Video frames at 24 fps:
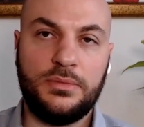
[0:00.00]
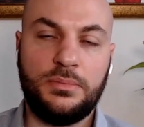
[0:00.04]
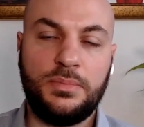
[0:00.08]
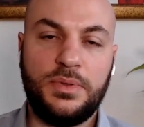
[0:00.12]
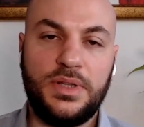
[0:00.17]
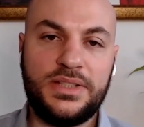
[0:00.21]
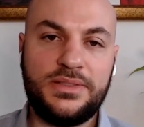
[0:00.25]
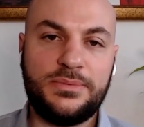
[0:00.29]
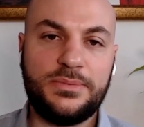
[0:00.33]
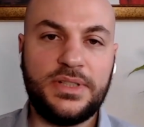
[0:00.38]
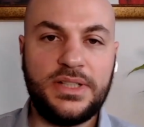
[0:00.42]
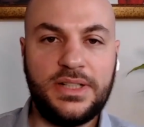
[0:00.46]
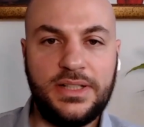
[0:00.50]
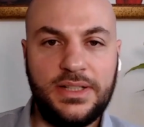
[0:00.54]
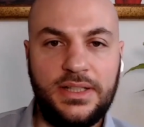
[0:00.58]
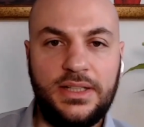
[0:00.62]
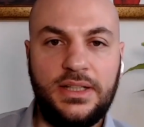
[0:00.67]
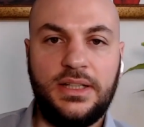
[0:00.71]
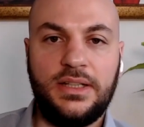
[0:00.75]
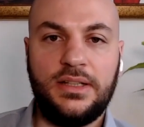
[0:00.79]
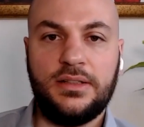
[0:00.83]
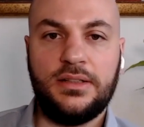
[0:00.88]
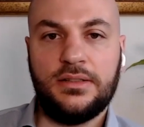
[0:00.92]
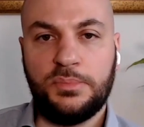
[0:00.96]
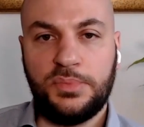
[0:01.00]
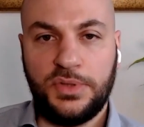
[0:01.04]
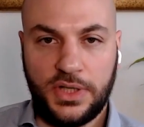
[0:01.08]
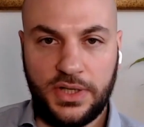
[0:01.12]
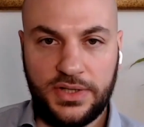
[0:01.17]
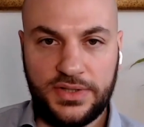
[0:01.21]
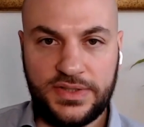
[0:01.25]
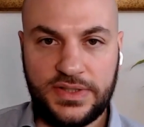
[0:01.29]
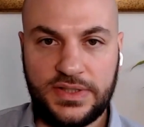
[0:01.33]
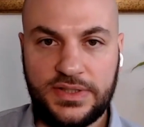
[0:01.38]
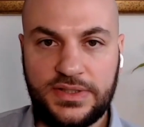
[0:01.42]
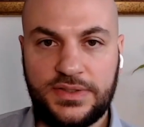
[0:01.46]
The plasma cleaning
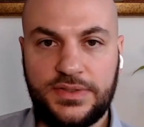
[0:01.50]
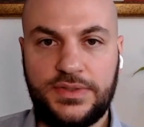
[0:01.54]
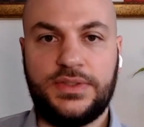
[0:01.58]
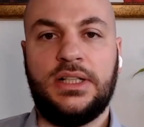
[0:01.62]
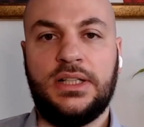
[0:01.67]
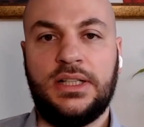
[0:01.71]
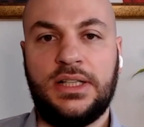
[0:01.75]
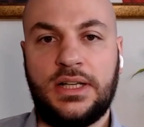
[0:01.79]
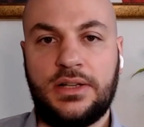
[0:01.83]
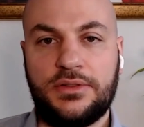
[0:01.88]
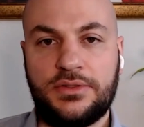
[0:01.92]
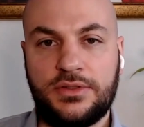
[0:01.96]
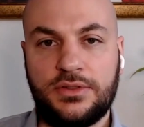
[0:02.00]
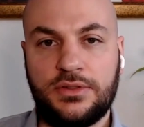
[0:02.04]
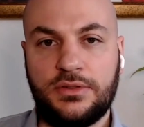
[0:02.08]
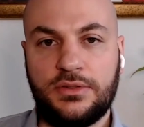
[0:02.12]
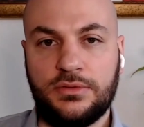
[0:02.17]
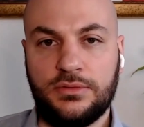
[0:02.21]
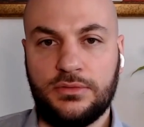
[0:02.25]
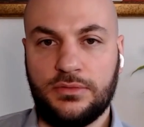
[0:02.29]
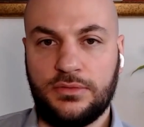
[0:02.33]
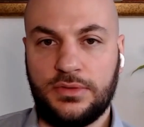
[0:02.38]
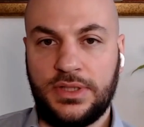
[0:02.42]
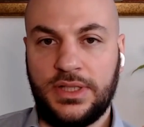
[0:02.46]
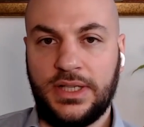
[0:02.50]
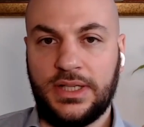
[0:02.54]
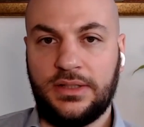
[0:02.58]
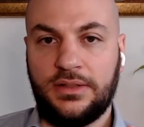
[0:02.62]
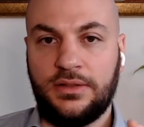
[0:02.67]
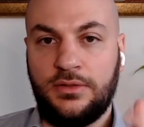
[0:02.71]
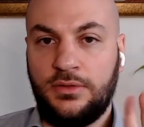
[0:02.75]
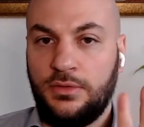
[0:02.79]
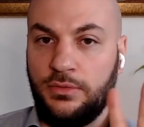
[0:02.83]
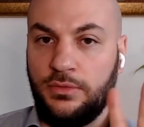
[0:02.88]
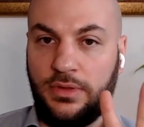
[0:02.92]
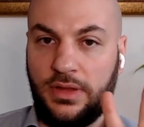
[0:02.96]
process allows you to
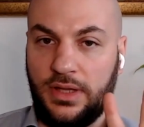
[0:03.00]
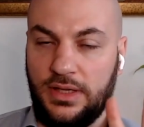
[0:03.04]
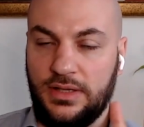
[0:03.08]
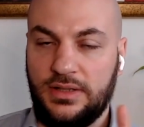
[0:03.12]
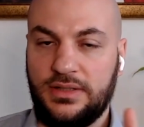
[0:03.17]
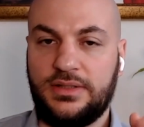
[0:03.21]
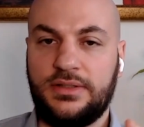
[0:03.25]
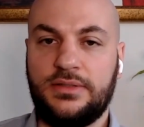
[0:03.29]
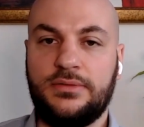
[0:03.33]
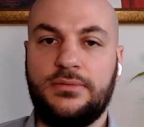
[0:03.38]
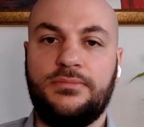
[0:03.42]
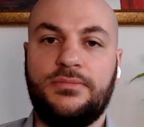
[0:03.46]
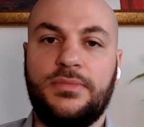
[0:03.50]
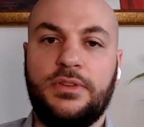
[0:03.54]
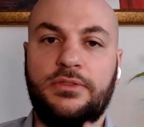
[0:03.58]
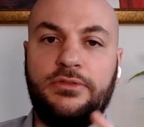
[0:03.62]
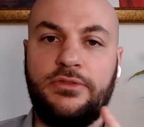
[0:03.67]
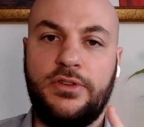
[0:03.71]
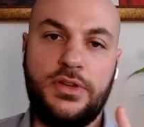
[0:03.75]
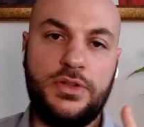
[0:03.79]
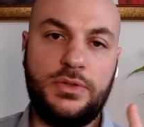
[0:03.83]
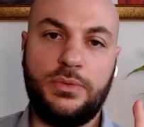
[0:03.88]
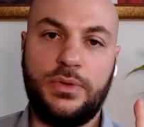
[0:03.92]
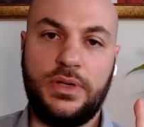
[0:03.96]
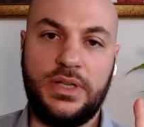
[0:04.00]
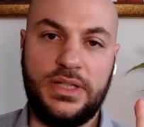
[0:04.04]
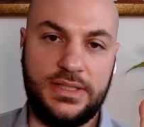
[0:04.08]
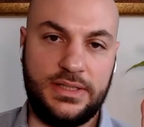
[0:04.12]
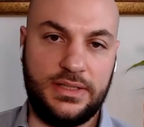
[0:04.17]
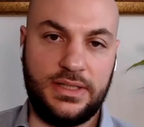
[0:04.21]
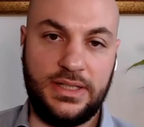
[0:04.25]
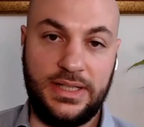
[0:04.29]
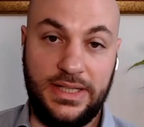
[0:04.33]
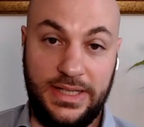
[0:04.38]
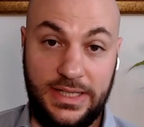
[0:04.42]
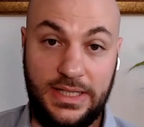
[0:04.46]
get two things. The first one
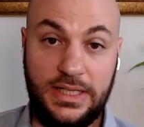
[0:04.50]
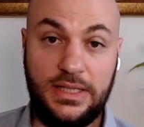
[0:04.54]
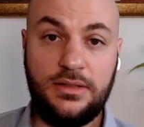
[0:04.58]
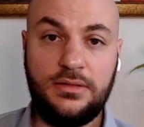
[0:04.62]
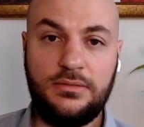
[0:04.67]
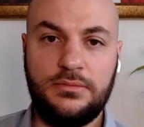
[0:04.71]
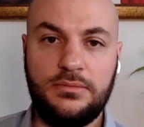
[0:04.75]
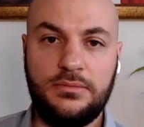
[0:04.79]
is the cleaning